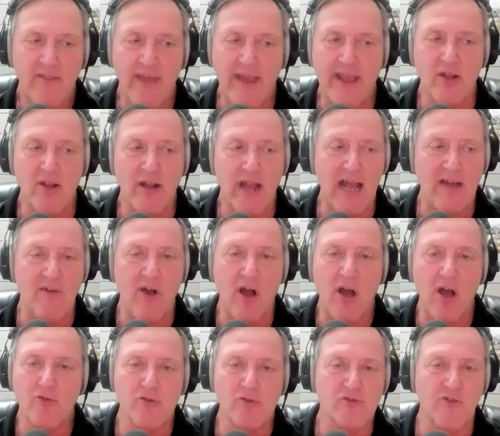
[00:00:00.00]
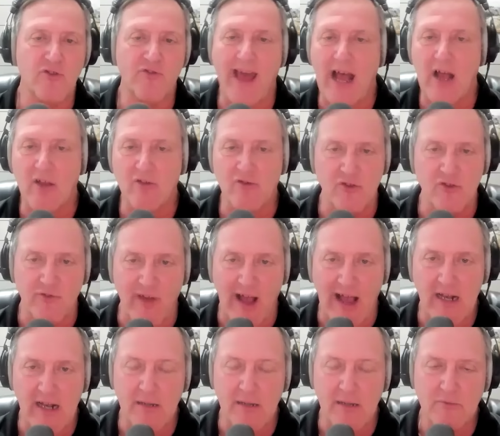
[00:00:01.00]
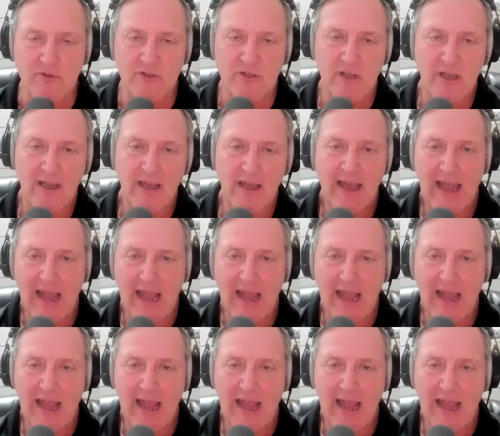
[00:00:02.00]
They could have hundreds of thousands of items.